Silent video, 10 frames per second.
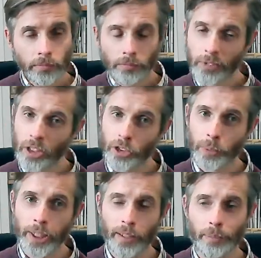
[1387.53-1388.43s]
until we
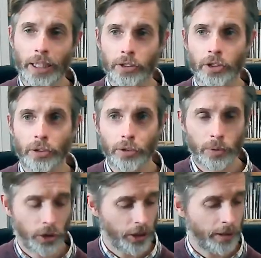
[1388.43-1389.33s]
get it back to
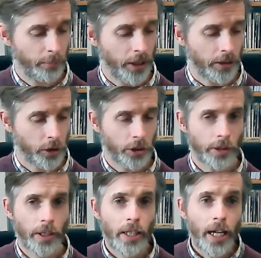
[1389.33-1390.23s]
the same pitch.
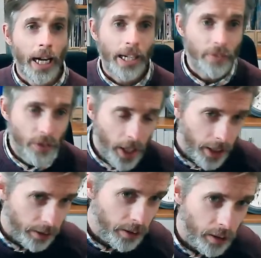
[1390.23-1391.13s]
And
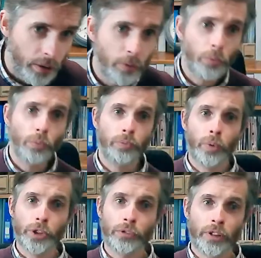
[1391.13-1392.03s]
then
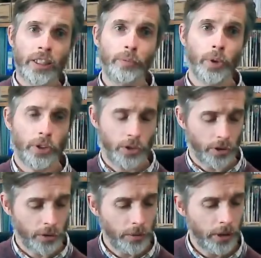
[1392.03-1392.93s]
what you really want to
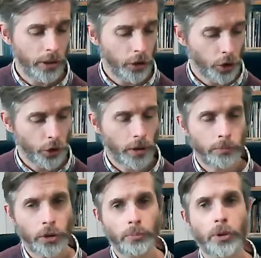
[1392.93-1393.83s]
do is strum
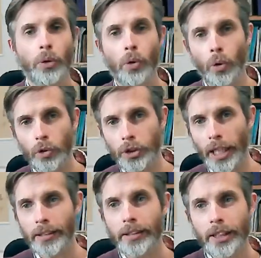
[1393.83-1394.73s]
some chords
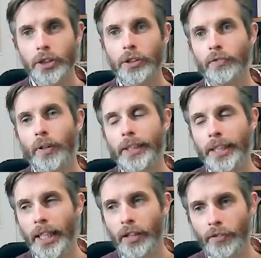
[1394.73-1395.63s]
and listen very
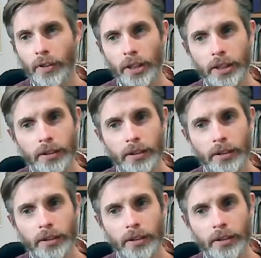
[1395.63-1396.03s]
carefully.